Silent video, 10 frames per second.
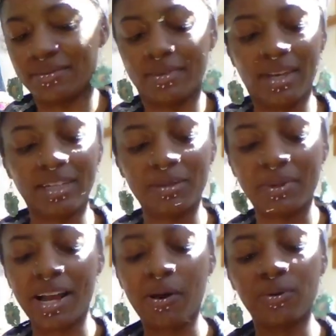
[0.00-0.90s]
I could spend
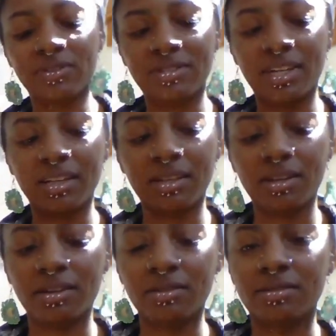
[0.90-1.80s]
hours untangling
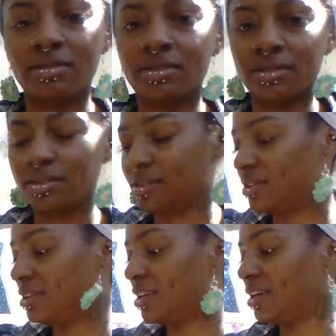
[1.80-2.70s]
yarn,
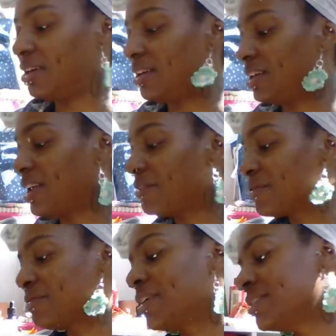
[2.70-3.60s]
and not for
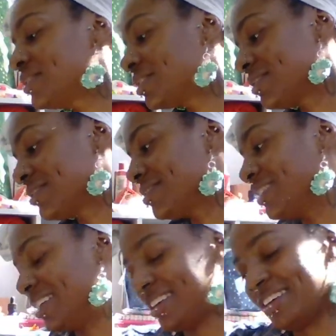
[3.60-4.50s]
fun. Just
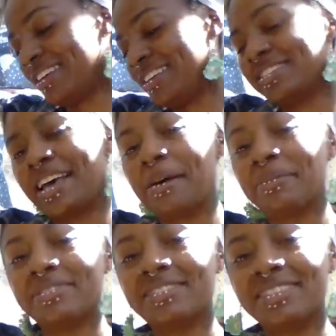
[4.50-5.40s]
it just
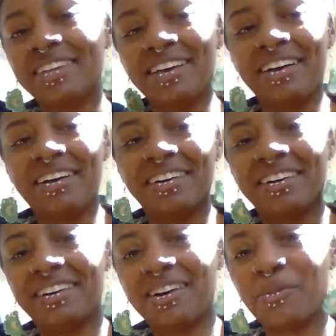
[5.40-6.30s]
happens.
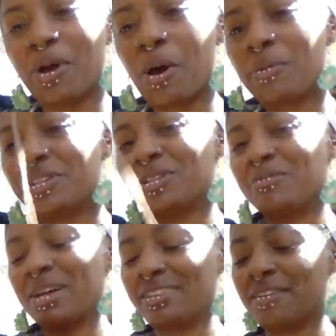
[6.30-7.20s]
I wonder how much of
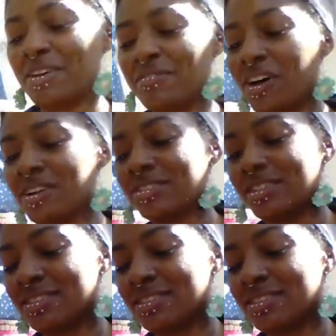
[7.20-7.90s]
my life I've lost.